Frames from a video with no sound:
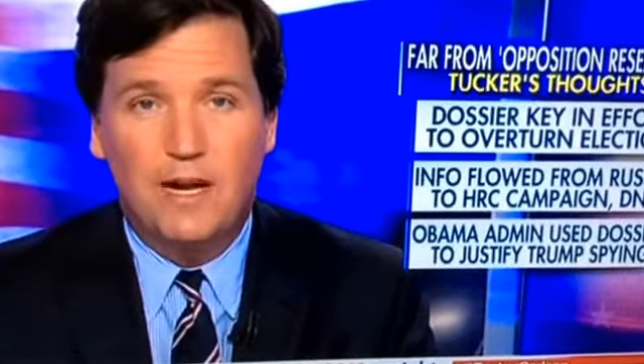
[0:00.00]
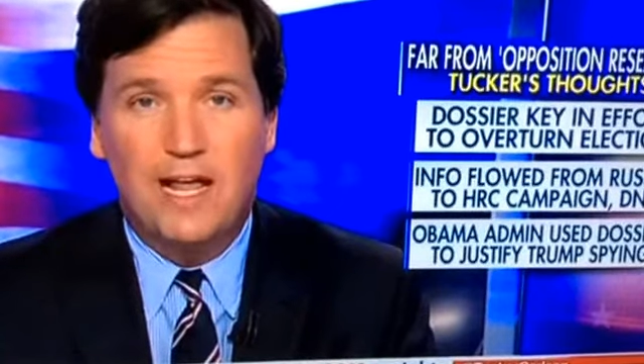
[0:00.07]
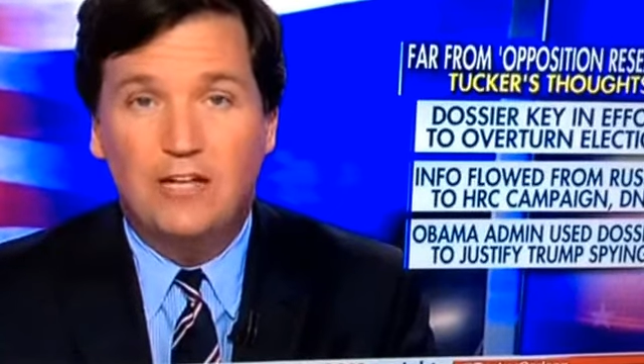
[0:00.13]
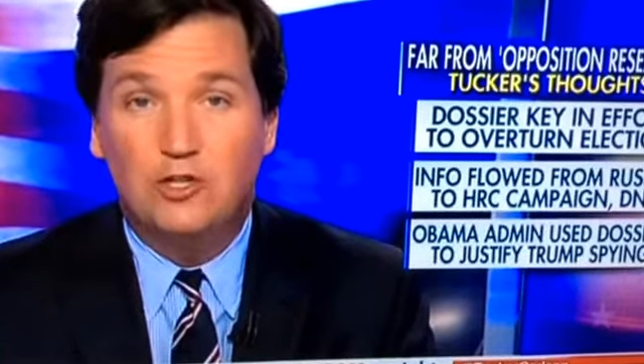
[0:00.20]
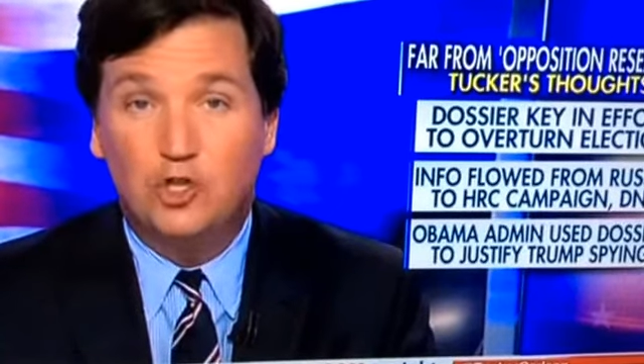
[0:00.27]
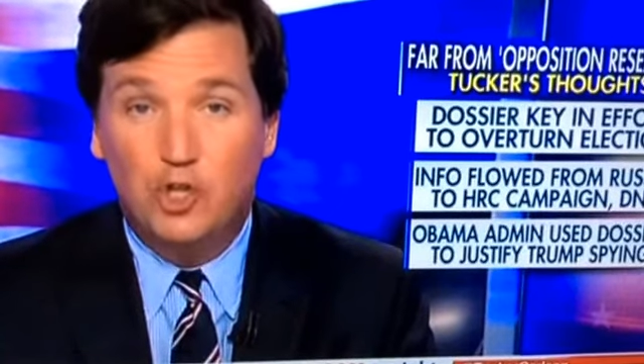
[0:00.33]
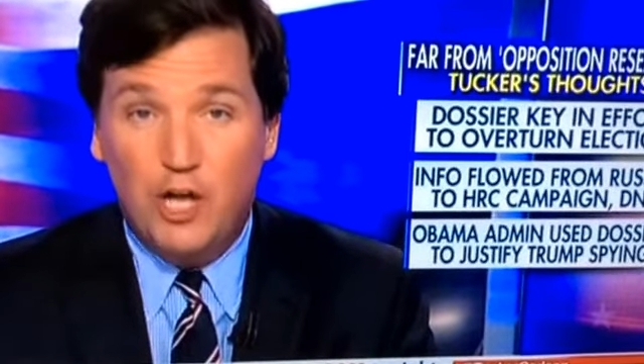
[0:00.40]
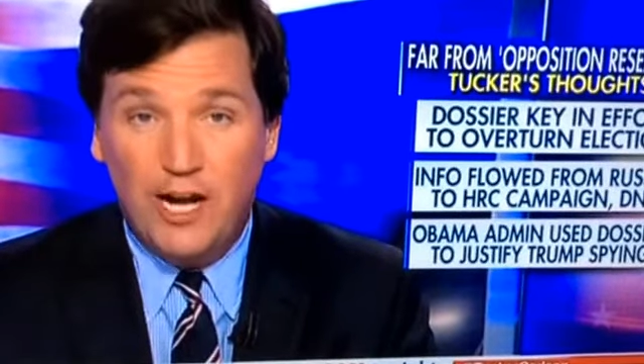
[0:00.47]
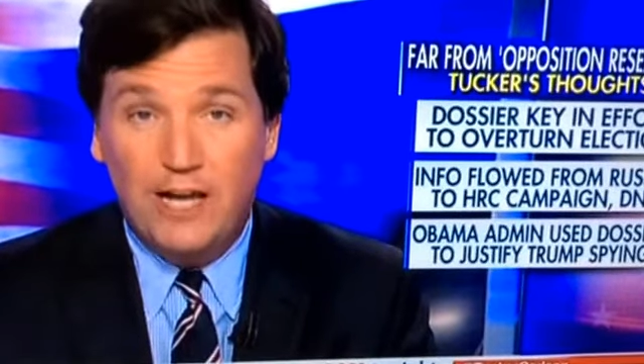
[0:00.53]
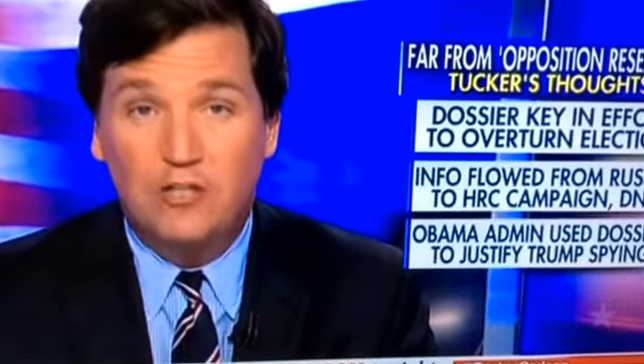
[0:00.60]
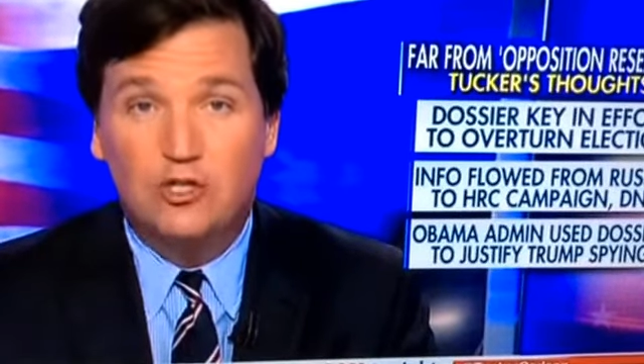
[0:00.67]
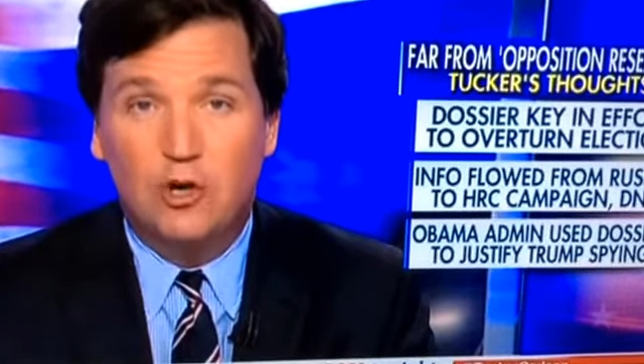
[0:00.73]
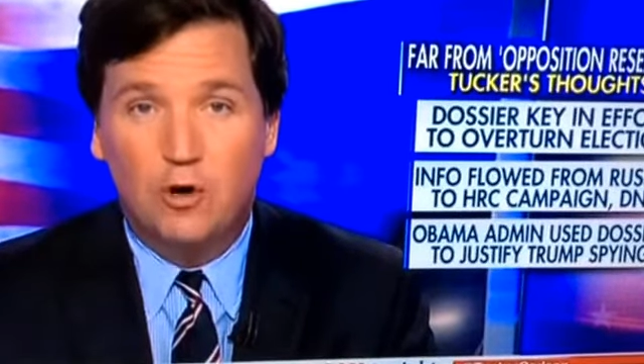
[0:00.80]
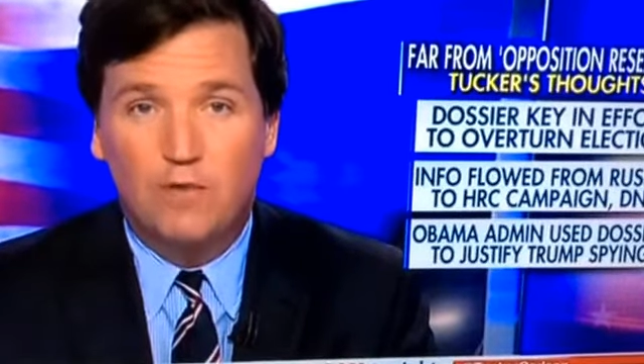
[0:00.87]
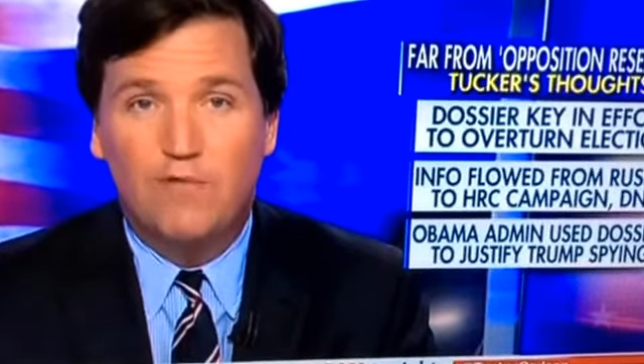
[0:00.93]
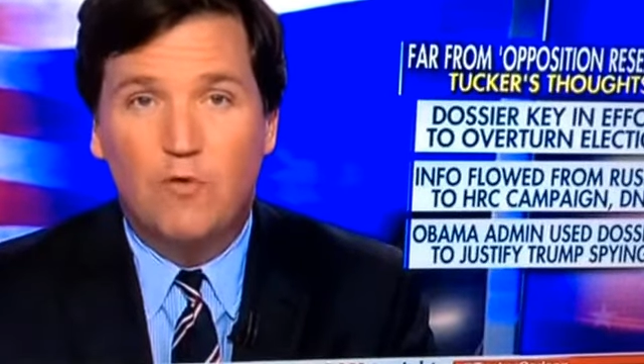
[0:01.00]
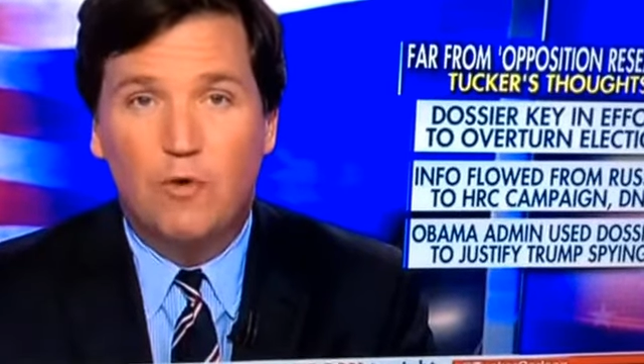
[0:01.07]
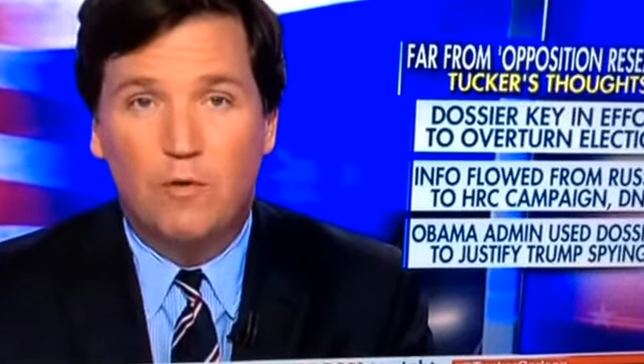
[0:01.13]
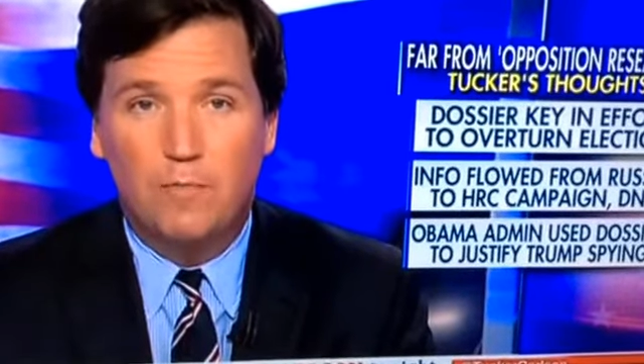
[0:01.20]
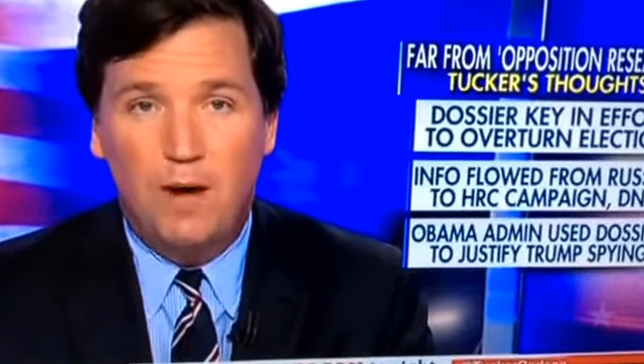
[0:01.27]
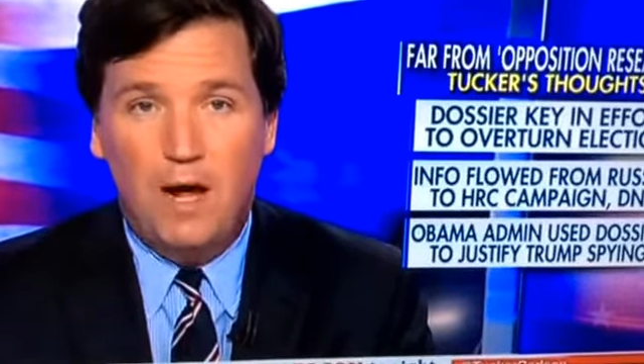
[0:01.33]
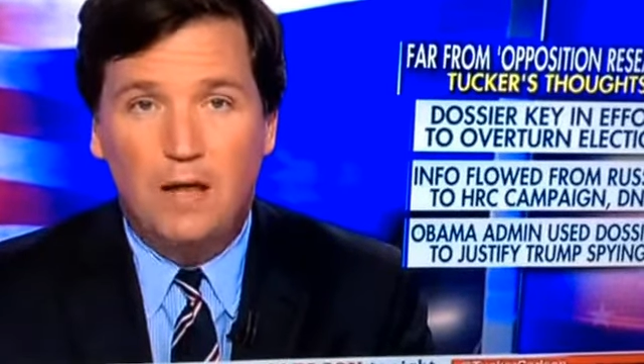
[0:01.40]
and changed our foreign
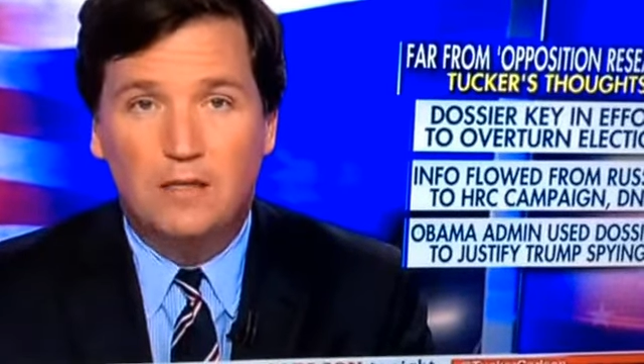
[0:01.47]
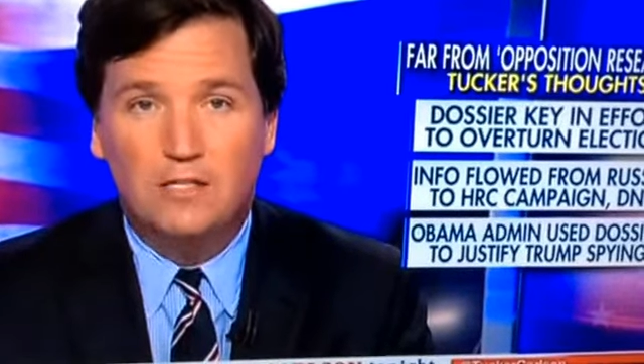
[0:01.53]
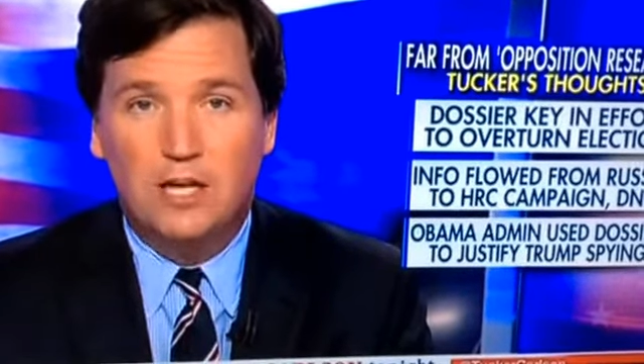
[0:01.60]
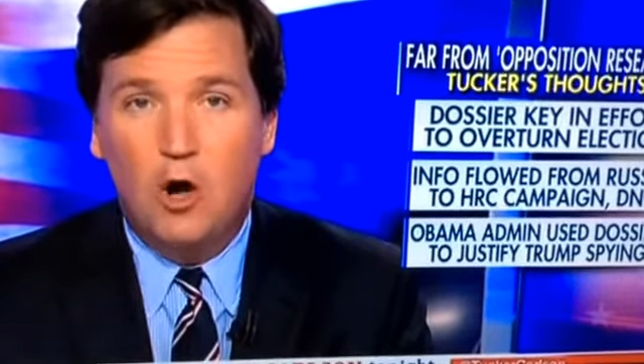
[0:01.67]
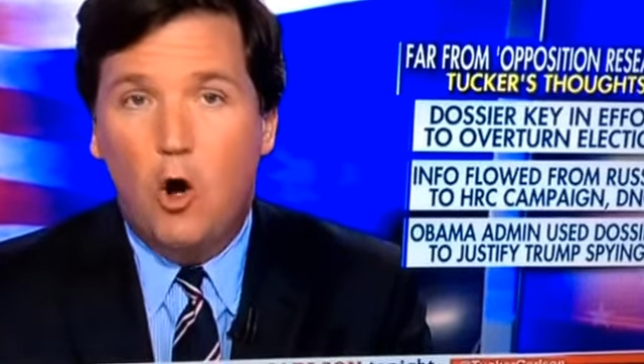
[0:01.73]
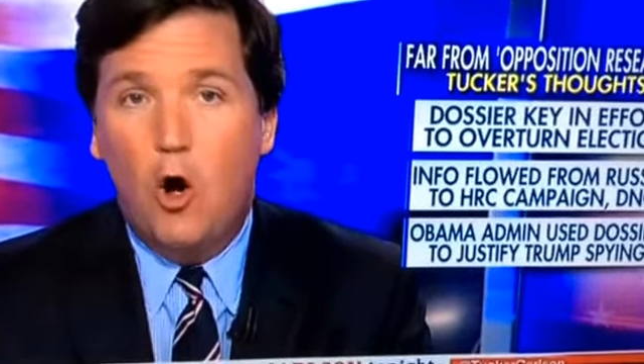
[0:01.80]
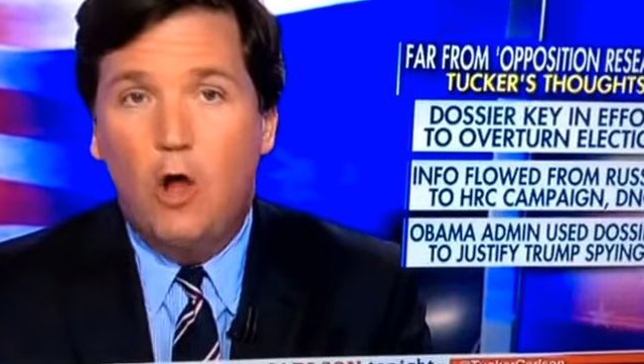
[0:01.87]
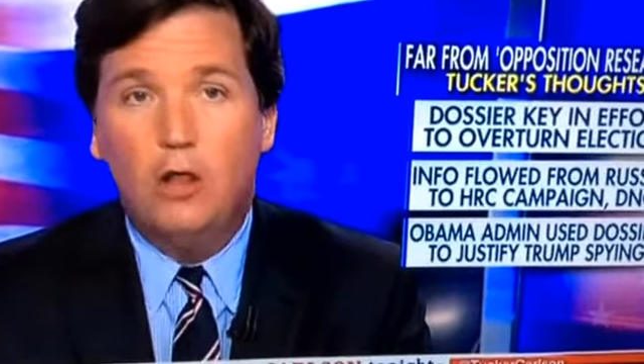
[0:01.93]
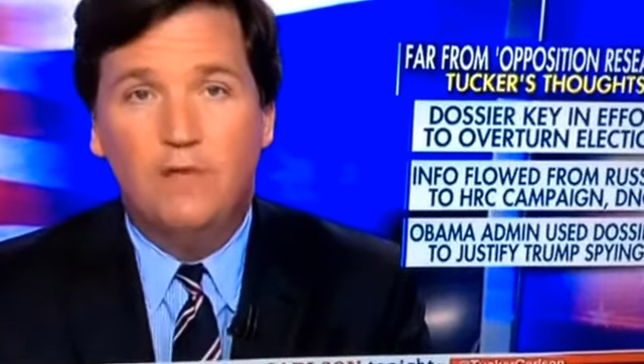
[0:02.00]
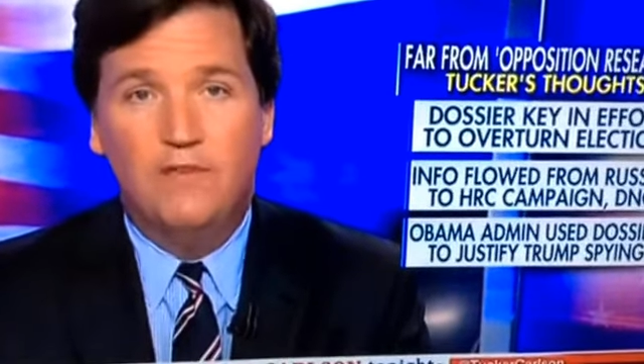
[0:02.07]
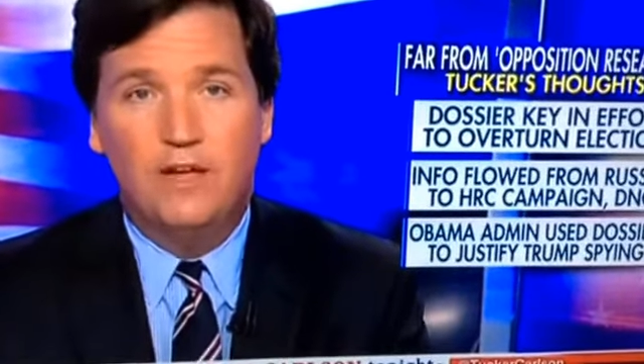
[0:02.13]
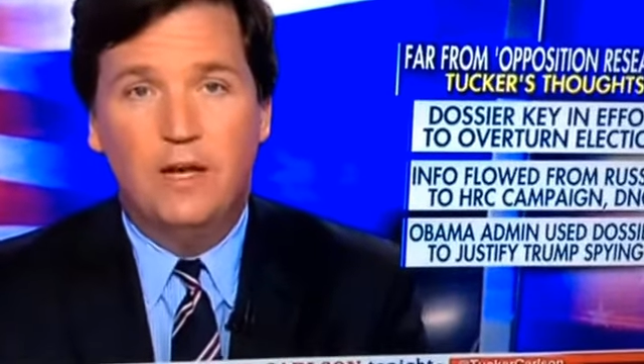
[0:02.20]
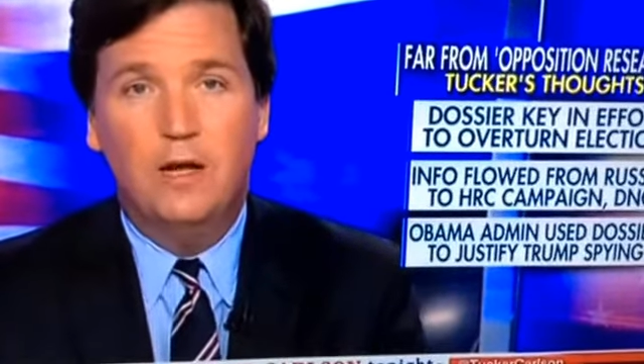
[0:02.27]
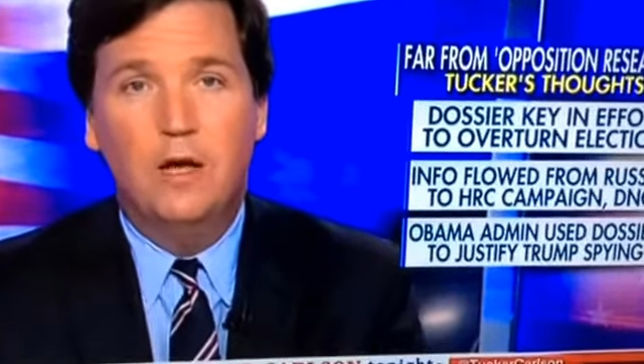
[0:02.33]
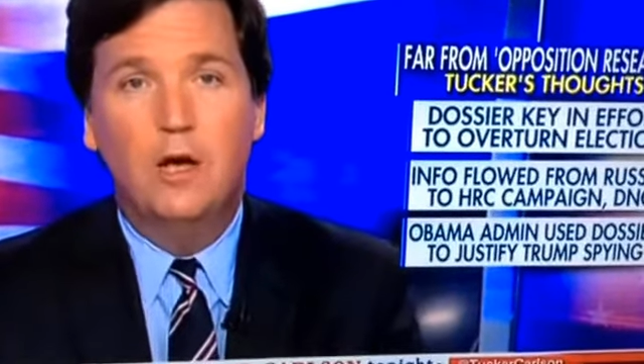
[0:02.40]
policy, all of it